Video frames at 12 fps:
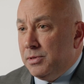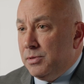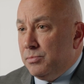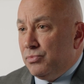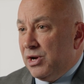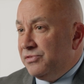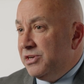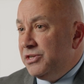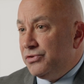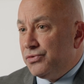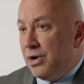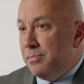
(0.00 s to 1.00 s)
President
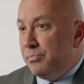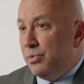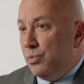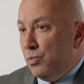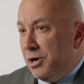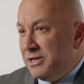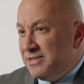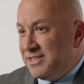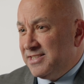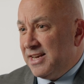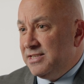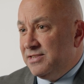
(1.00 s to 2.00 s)
Trump won a
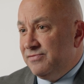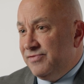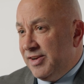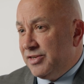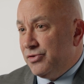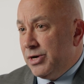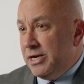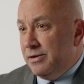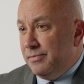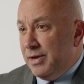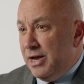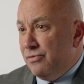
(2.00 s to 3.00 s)
decisive victory
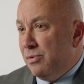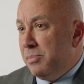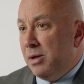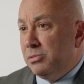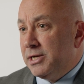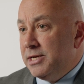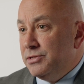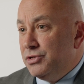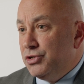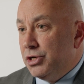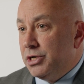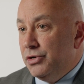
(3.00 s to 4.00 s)
and Republicans
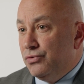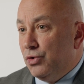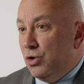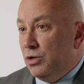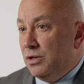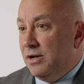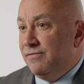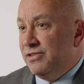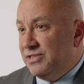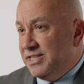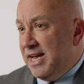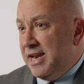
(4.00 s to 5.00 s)
took control of the
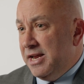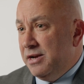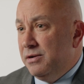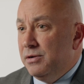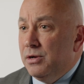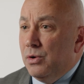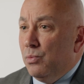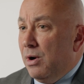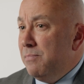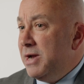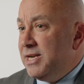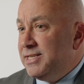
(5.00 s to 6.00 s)
Senate while
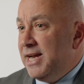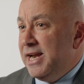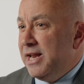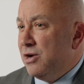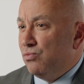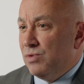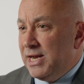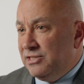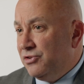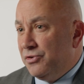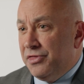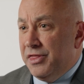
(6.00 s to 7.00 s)
maintaining a
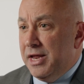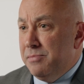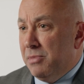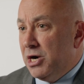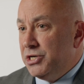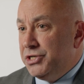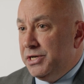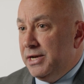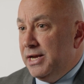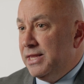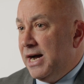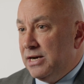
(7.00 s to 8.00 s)
razor-thin margin
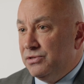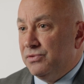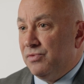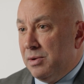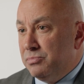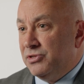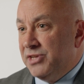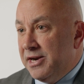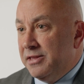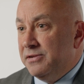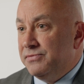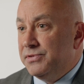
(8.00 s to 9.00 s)
in the House of
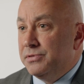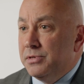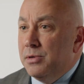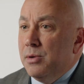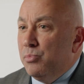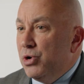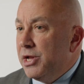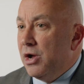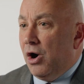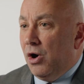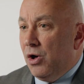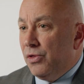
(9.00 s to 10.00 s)
Representatives,
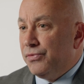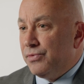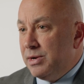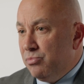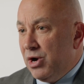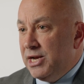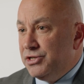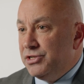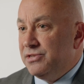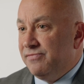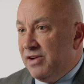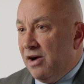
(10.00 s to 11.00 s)
putting all 3
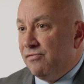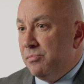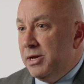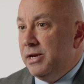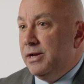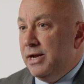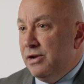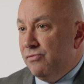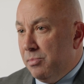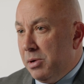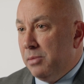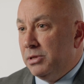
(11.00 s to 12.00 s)
branches of government
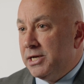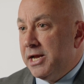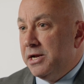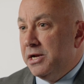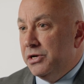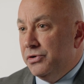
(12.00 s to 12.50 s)
in Republican